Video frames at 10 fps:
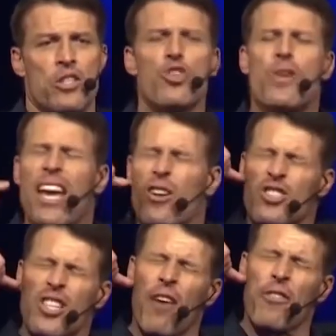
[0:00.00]
you get
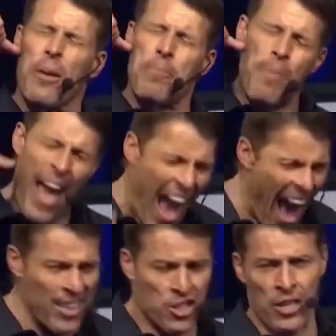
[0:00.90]
yourself in a
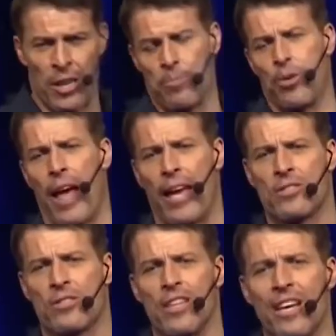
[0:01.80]
passionate
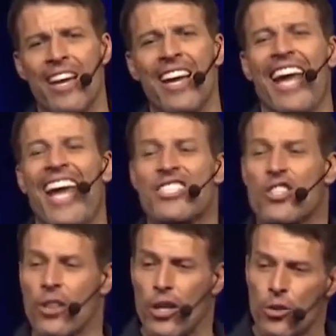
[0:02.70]
place is
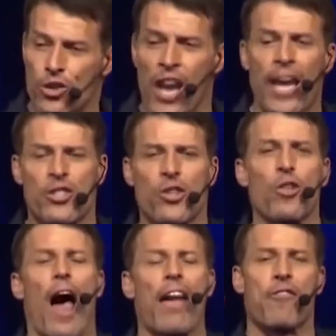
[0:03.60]
so that you change your
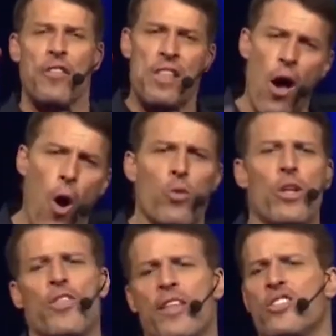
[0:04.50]
life, and the
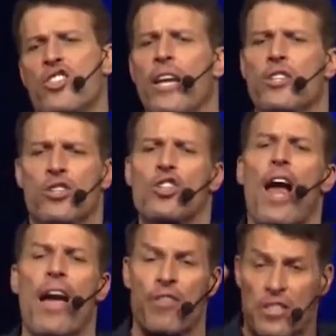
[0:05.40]
only thing that changes your
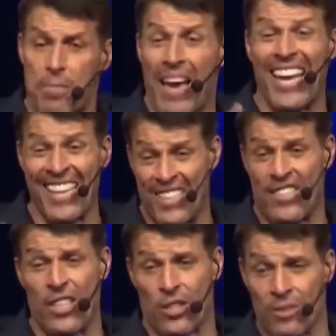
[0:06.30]
life is making a
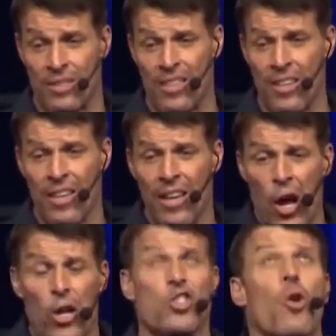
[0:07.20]
decision.
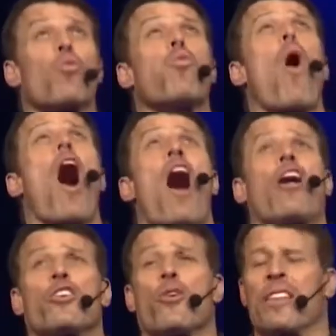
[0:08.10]
So
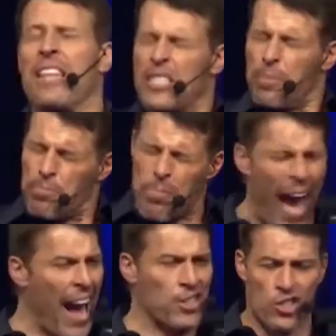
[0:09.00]
while you're in this
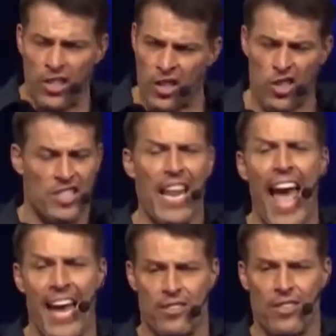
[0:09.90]
passionate
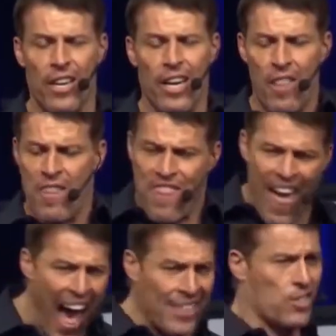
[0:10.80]
state,
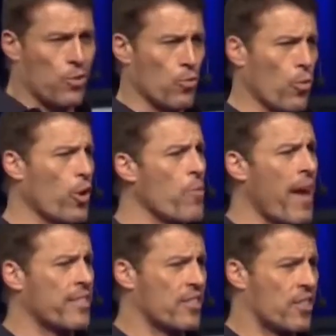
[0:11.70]
that's where you
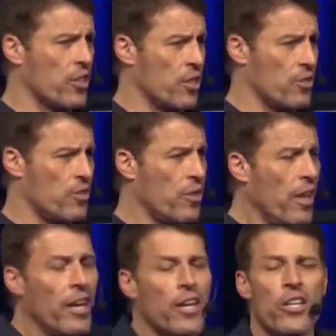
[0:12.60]
make decisions.
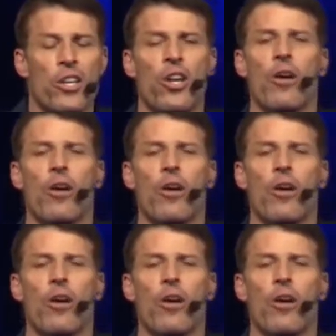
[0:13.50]
You